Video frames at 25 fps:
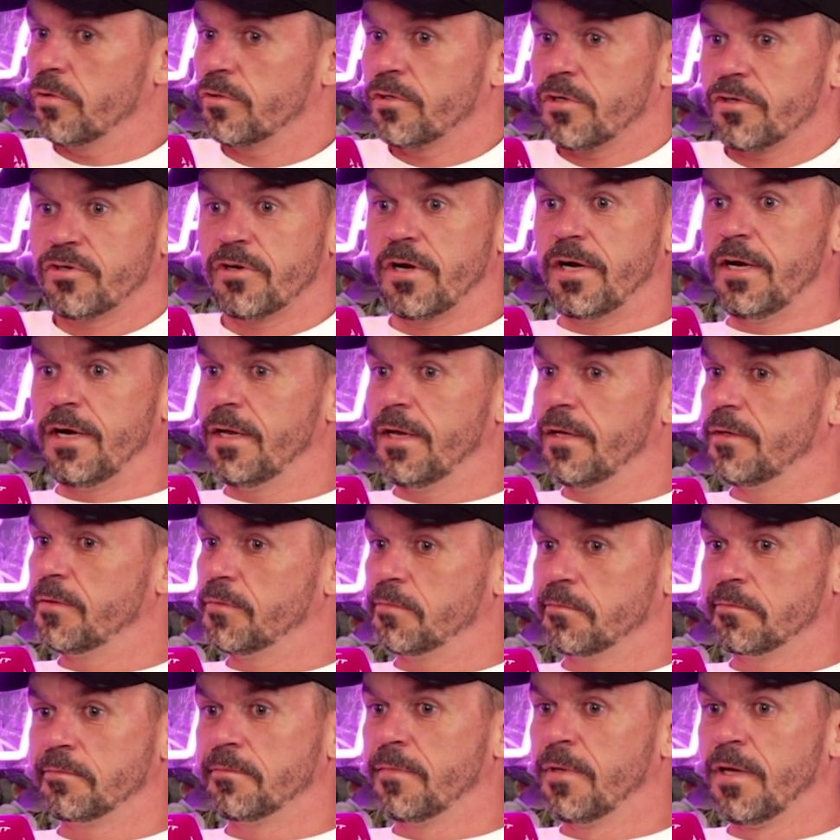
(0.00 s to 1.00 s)
Australia,
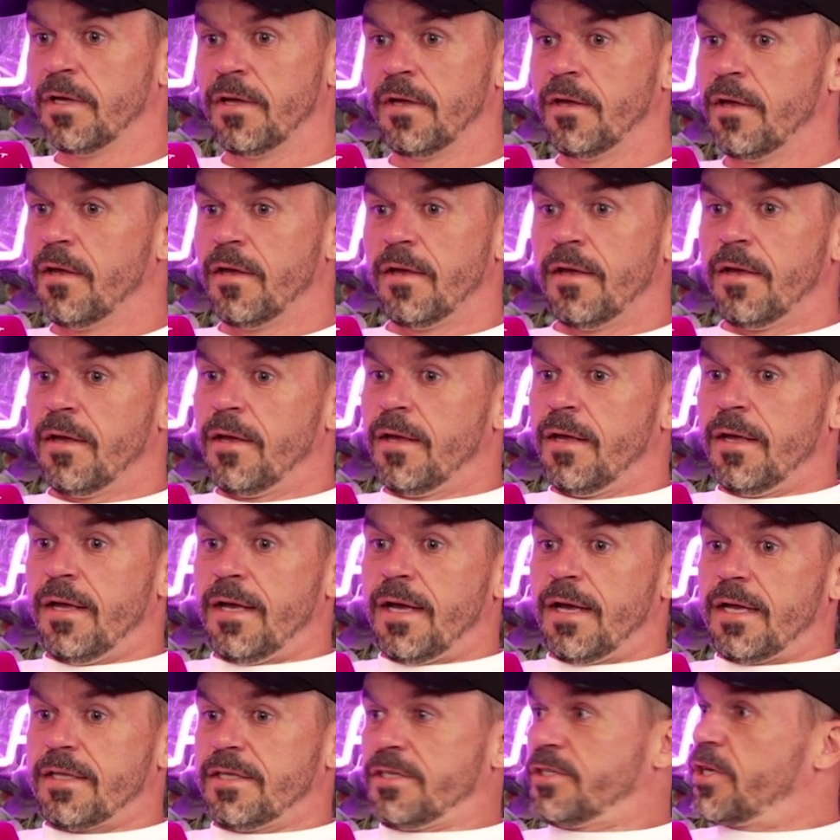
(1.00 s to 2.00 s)
and
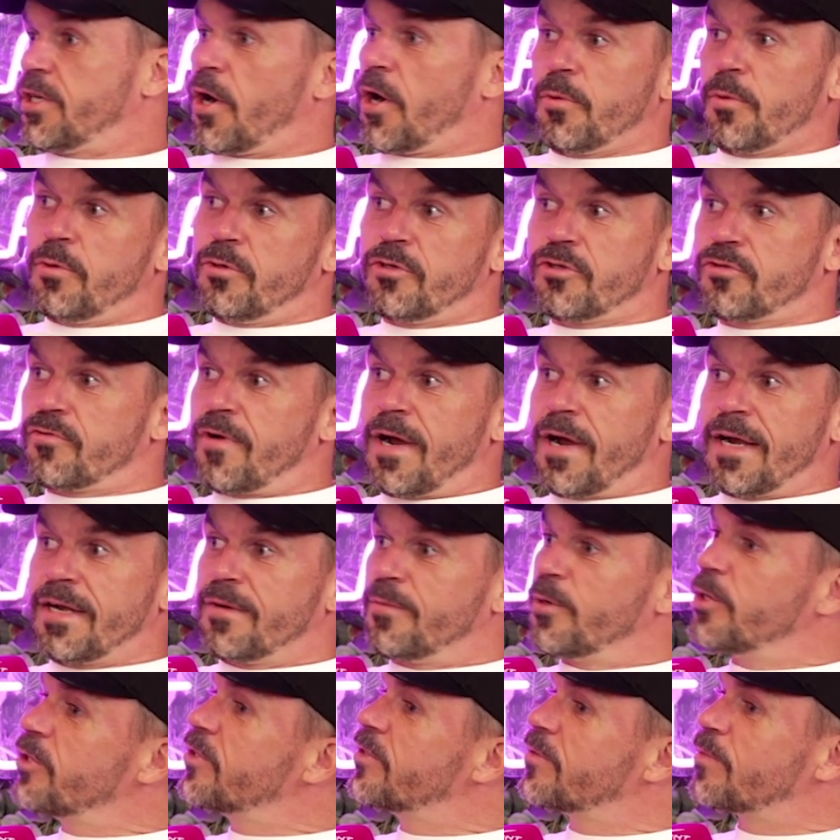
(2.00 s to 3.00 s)
at the start we were just
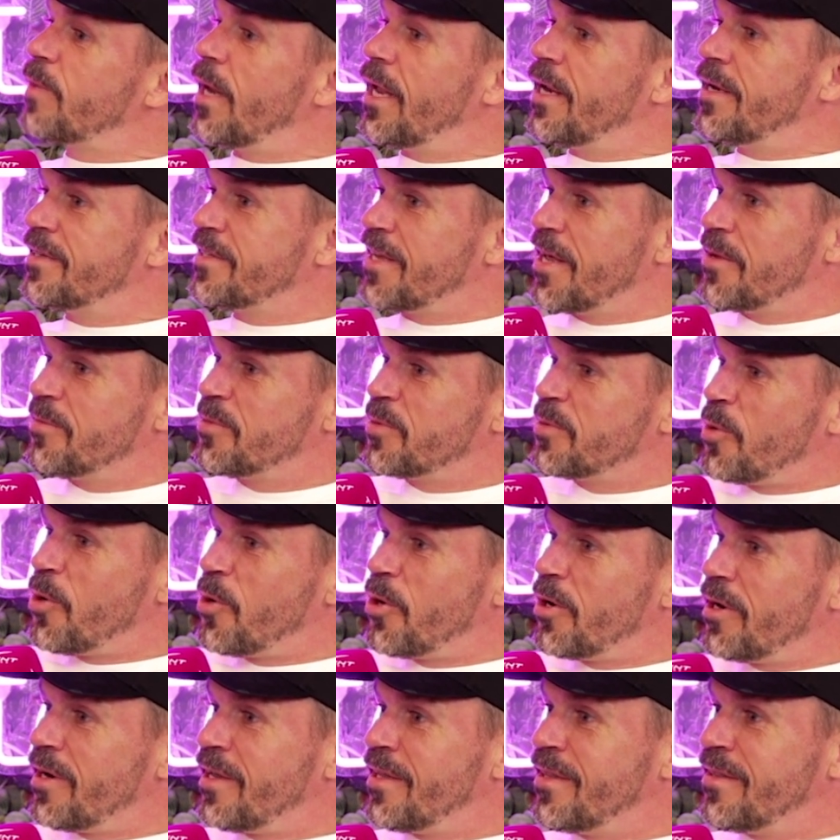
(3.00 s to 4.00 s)
randomers playing the same
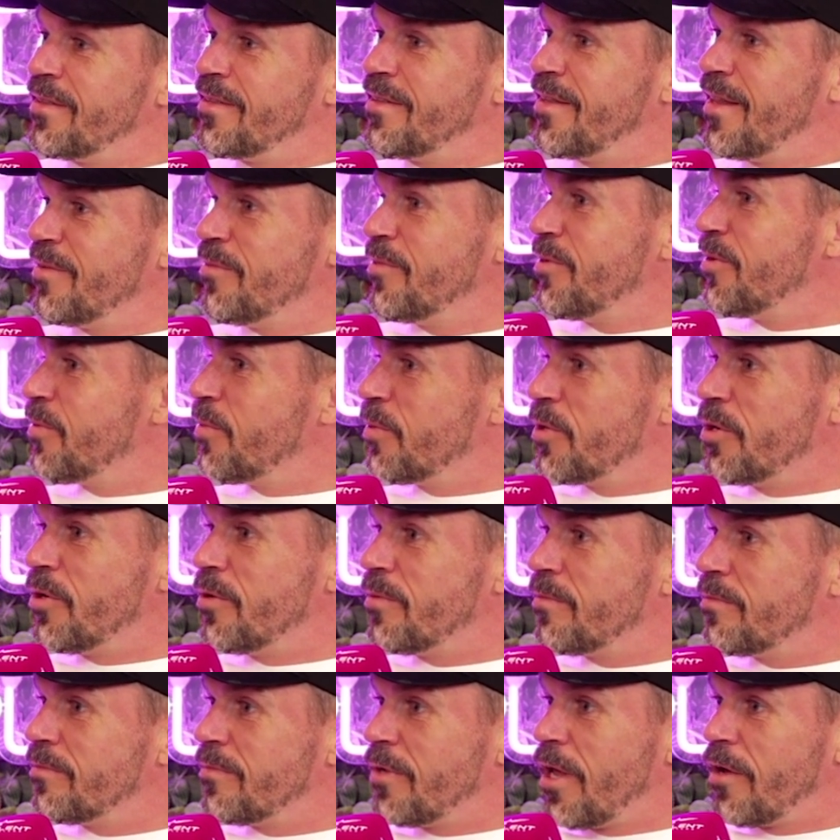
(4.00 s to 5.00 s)
sport, and then you
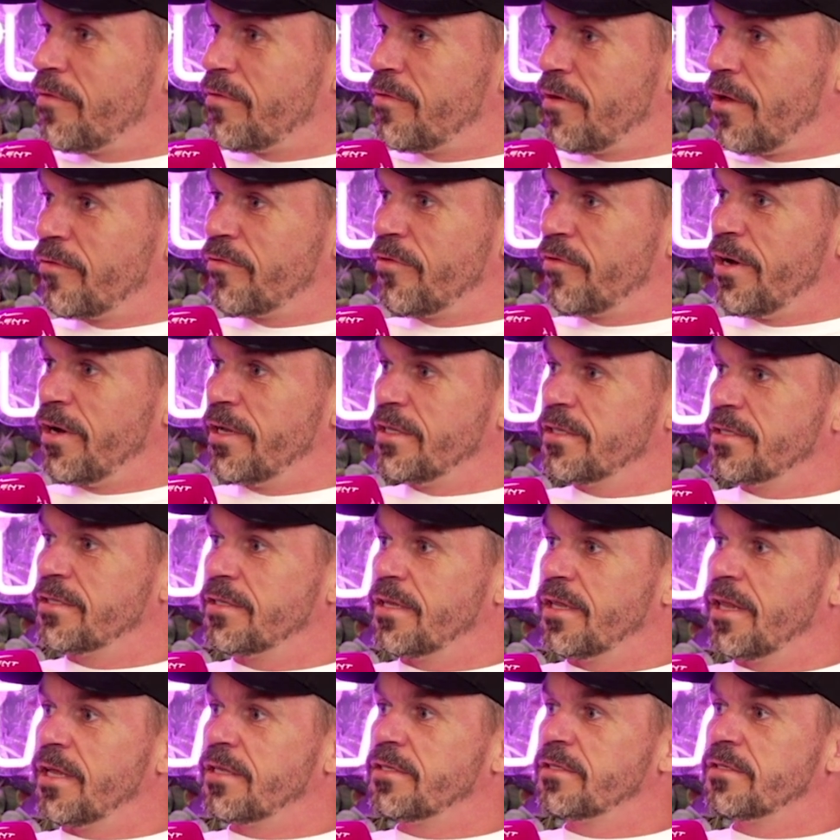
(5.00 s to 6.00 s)
become lifelong friends. So
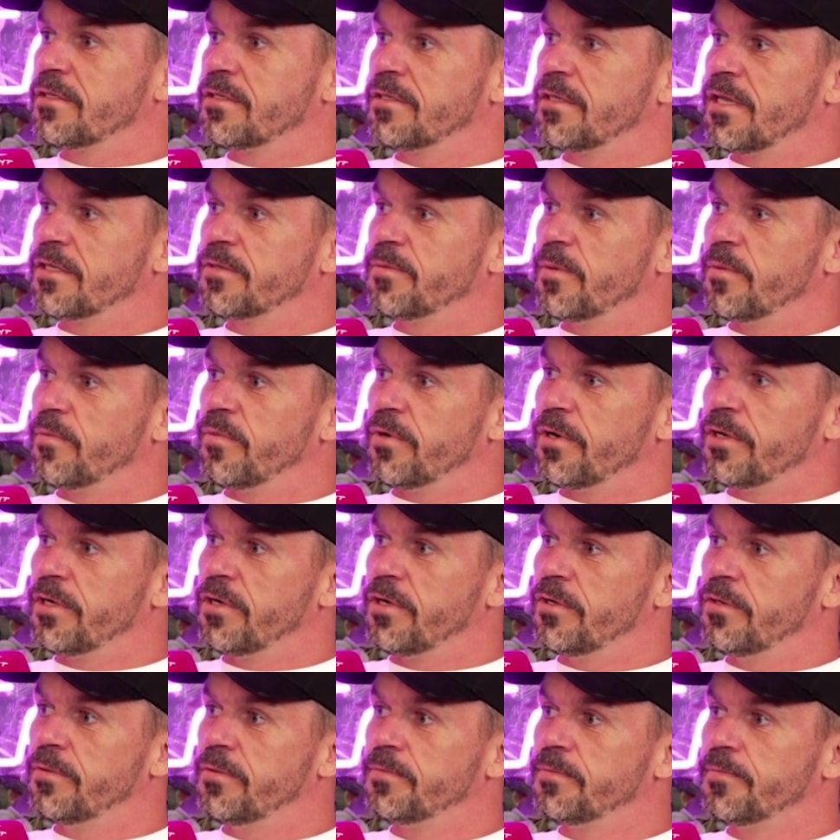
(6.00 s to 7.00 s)
that's been pretty
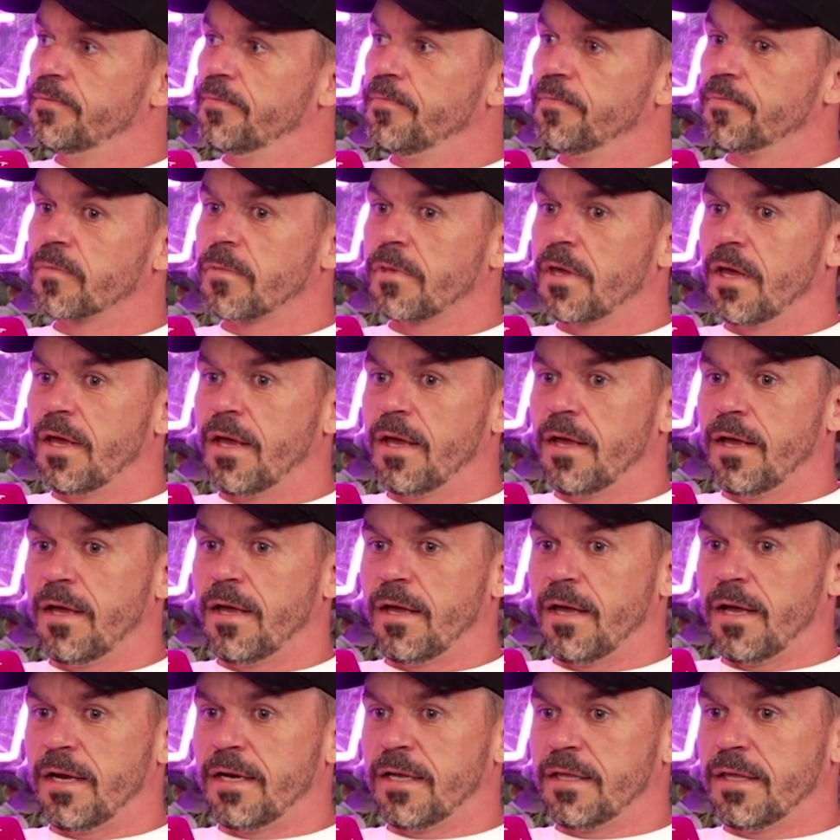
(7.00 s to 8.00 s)
good.
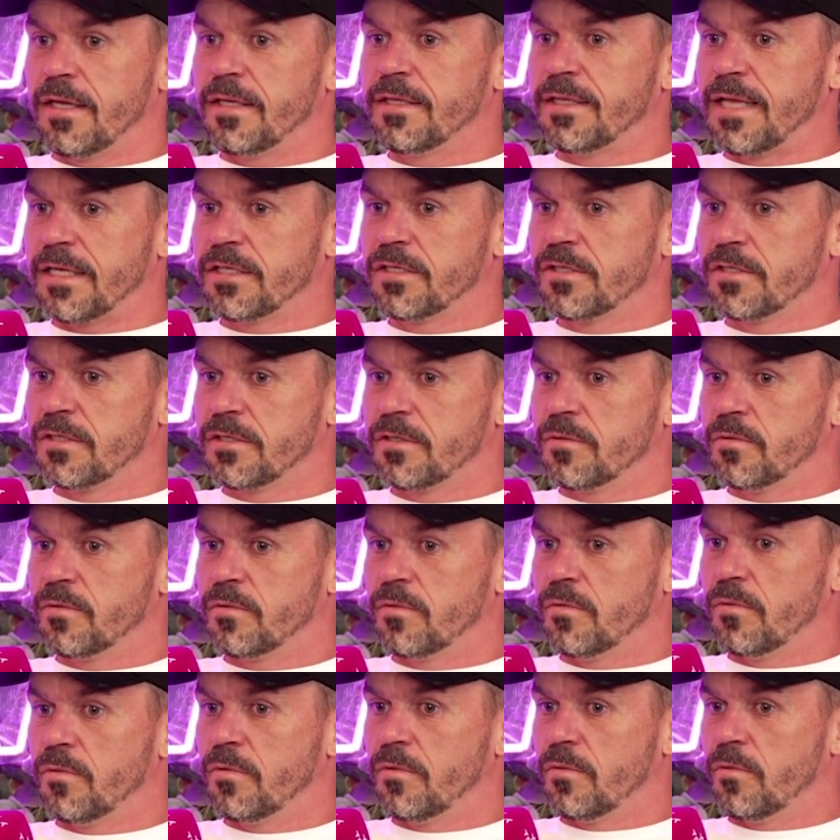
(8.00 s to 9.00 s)
And I think that's
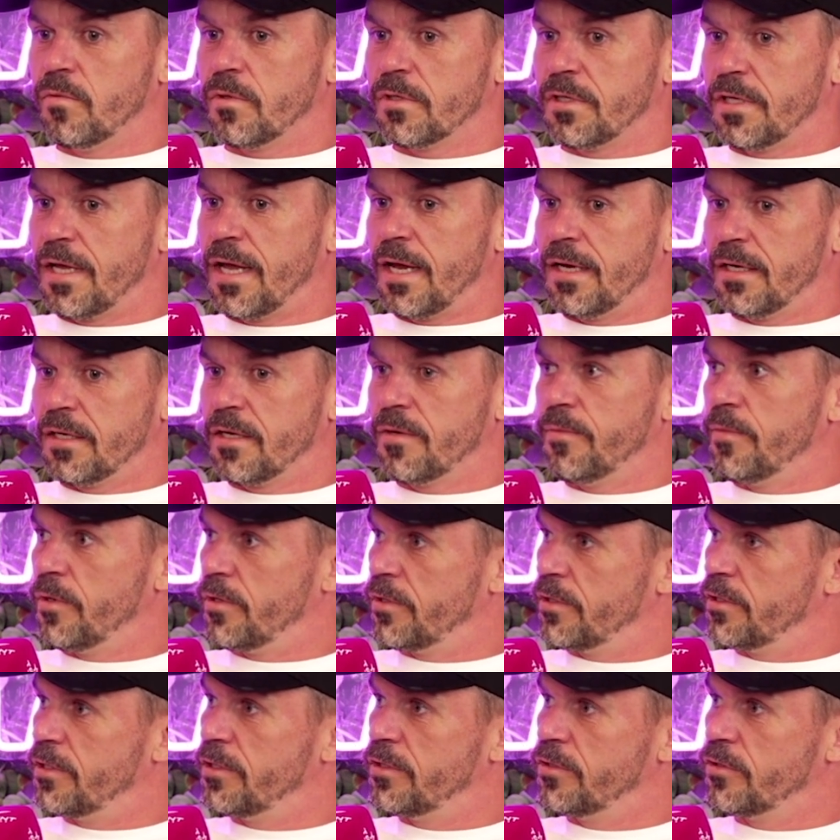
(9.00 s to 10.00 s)
what the Gaelic
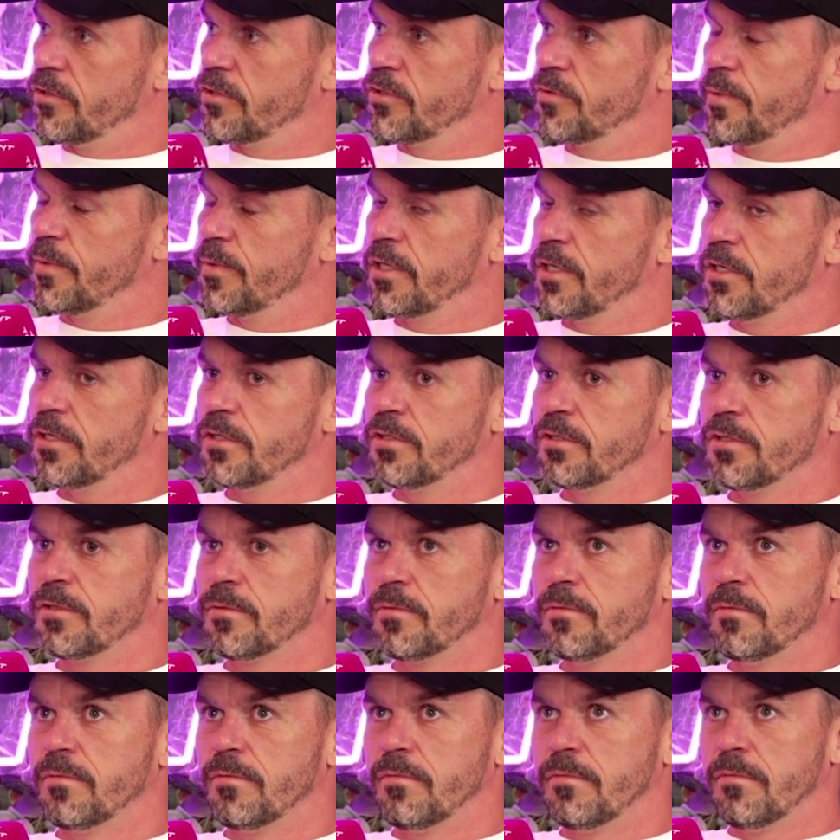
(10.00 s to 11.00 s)
community does, because
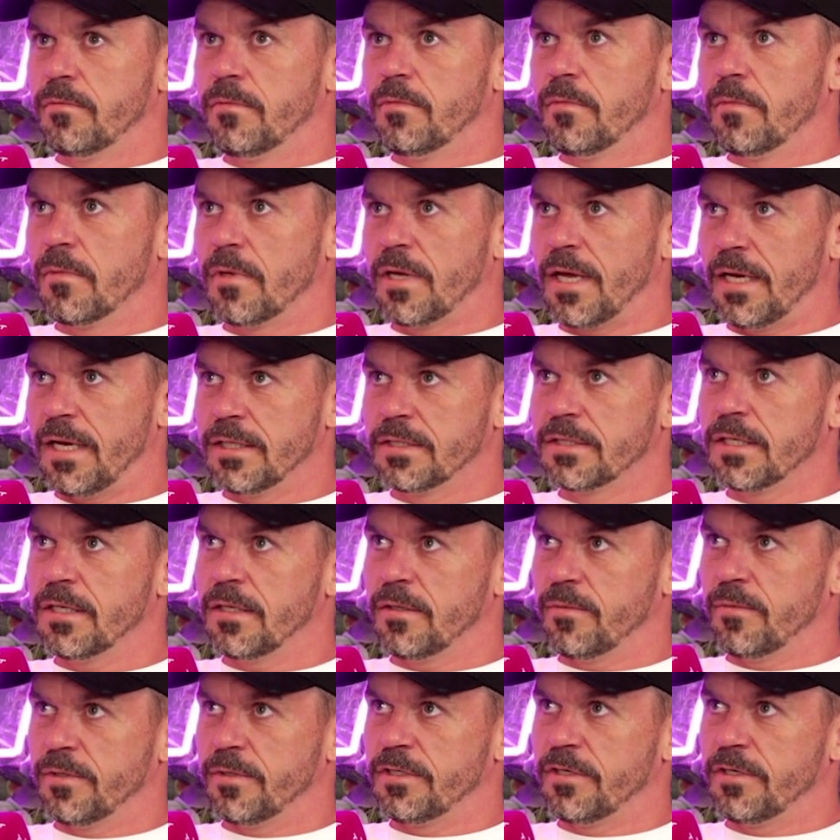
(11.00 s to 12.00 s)
Gaelic's a
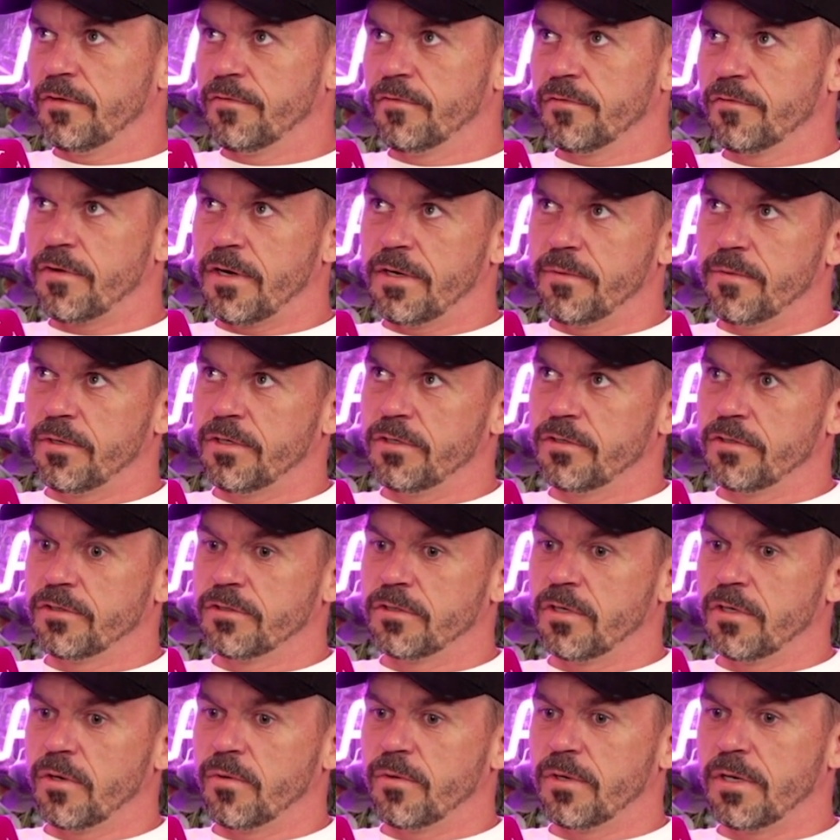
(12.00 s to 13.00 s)
little bit different for anybody who
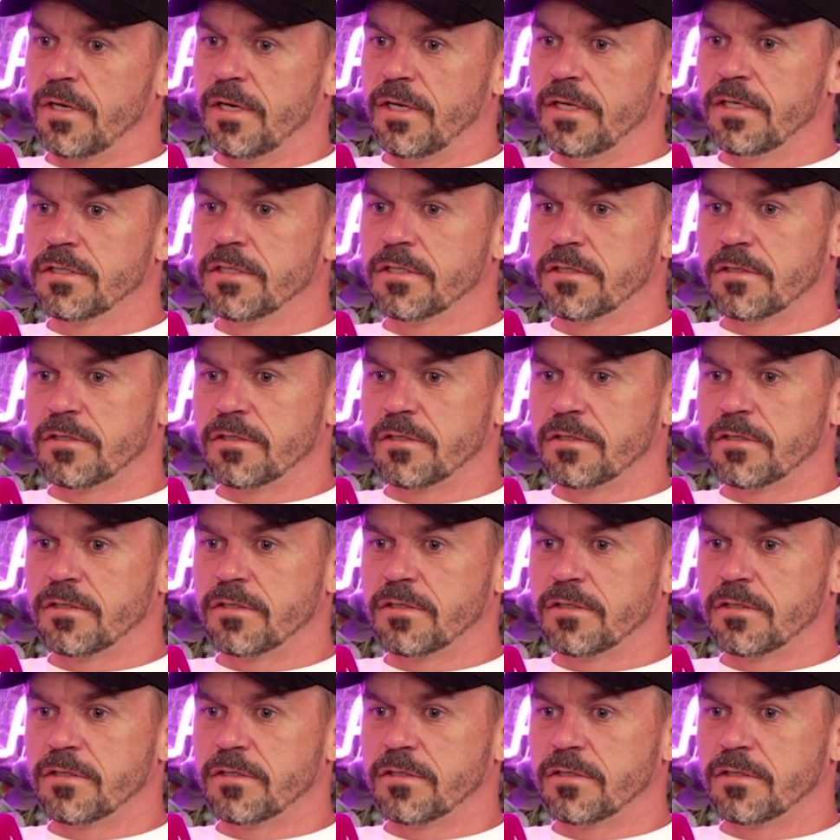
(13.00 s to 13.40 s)
doesn't know what it is.